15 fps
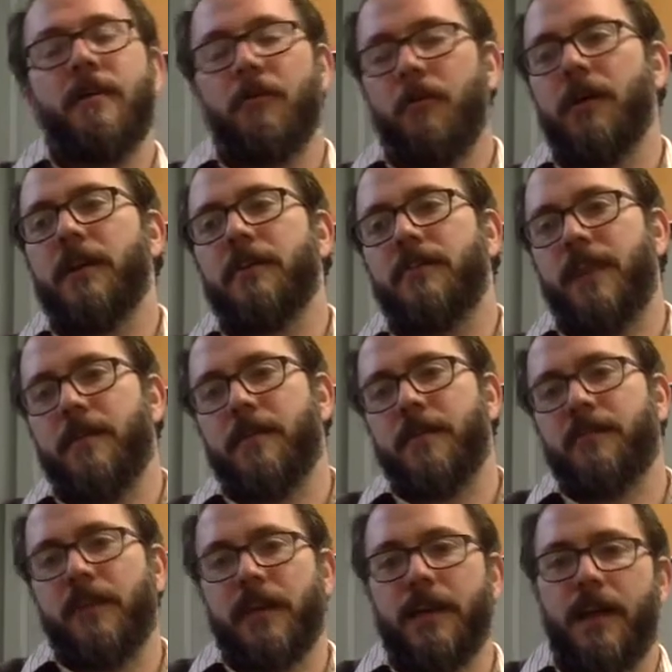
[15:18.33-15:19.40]
one exam in the
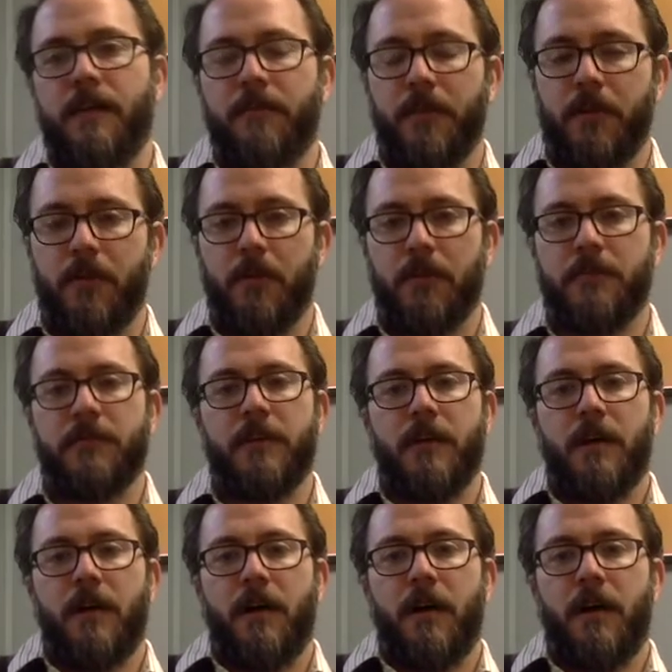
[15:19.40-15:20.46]
second half of the course
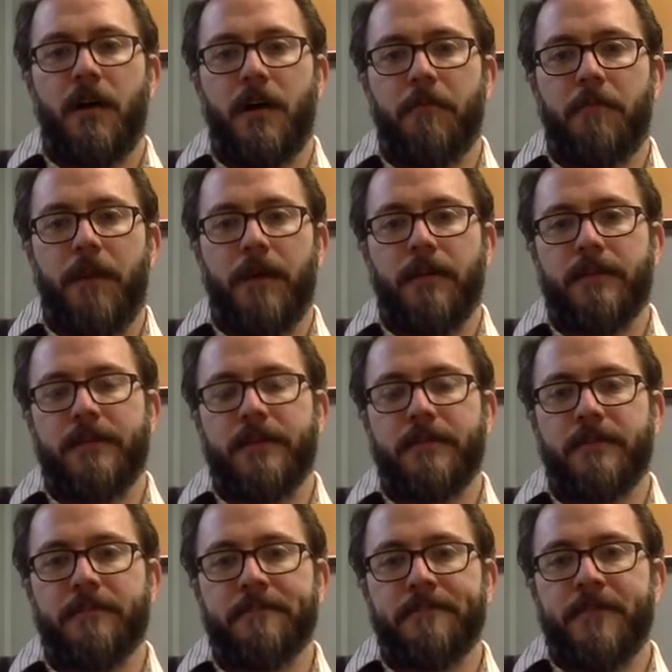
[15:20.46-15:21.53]
on politics.